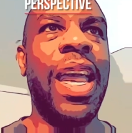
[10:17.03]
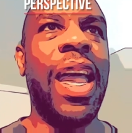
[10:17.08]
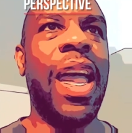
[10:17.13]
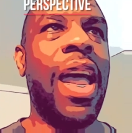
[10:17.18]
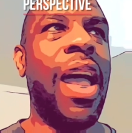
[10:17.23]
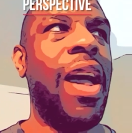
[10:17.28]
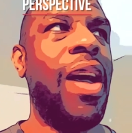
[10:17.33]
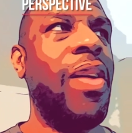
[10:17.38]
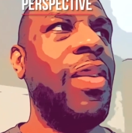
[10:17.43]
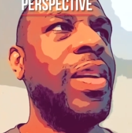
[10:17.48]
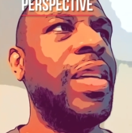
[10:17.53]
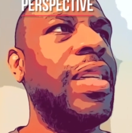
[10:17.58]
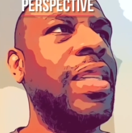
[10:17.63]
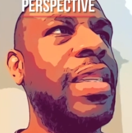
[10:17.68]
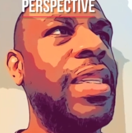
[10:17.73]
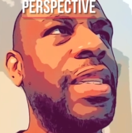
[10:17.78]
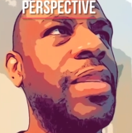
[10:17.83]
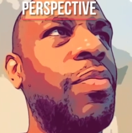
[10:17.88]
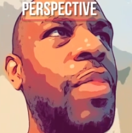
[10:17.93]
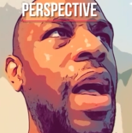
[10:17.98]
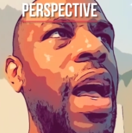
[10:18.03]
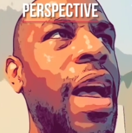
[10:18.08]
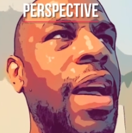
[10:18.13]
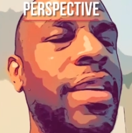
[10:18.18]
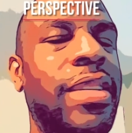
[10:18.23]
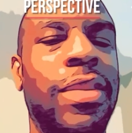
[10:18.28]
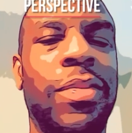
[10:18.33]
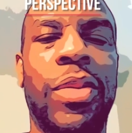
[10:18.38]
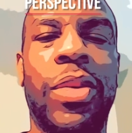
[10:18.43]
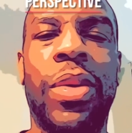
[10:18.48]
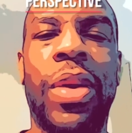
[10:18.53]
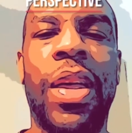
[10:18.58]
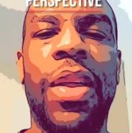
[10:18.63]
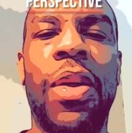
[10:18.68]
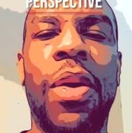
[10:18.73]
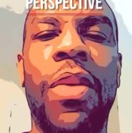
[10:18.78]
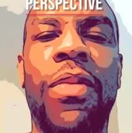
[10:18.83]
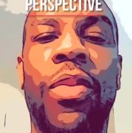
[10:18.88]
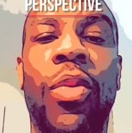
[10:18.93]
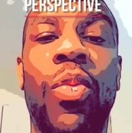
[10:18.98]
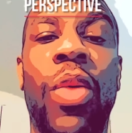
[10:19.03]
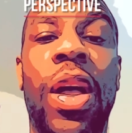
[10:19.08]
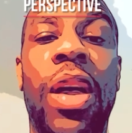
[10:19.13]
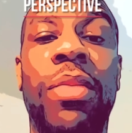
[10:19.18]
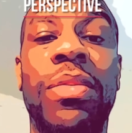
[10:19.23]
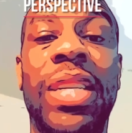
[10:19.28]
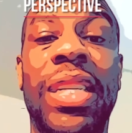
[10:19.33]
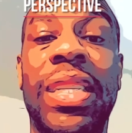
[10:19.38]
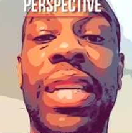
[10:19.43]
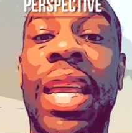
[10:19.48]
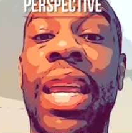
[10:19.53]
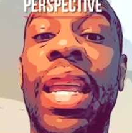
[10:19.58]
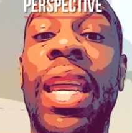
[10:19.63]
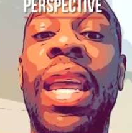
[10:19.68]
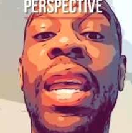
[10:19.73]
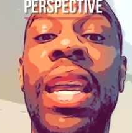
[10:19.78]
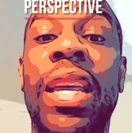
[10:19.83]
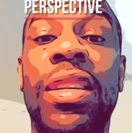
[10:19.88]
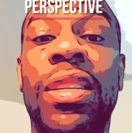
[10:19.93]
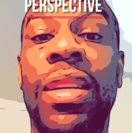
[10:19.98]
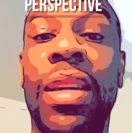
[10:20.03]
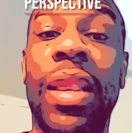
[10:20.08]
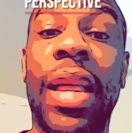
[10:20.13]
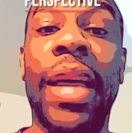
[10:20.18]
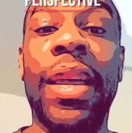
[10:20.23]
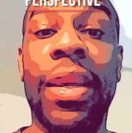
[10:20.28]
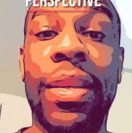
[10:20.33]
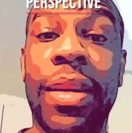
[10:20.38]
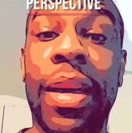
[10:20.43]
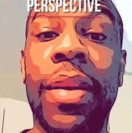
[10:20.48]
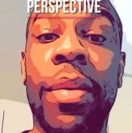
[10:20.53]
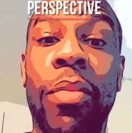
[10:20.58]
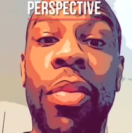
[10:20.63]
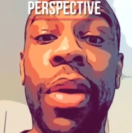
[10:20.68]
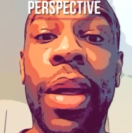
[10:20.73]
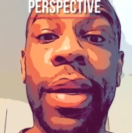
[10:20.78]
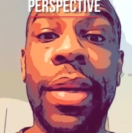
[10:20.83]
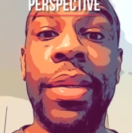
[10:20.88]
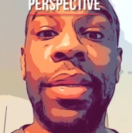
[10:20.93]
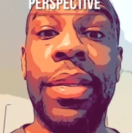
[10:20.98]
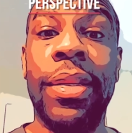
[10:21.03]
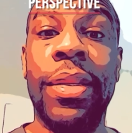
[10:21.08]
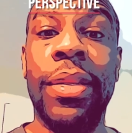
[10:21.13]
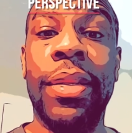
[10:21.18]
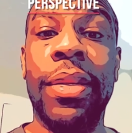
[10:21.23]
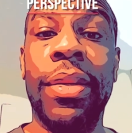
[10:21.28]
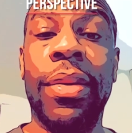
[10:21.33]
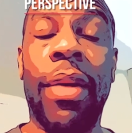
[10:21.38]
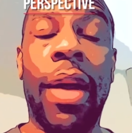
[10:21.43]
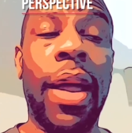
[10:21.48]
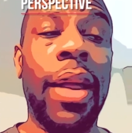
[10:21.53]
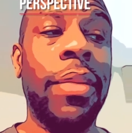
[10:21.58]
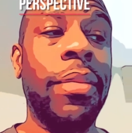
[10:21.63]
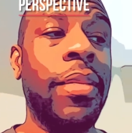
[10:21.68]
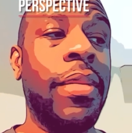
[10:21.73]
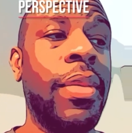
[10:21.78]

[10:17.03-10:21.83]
how is this possible? And overwhelmed just it hits you like a ton of bricks, right?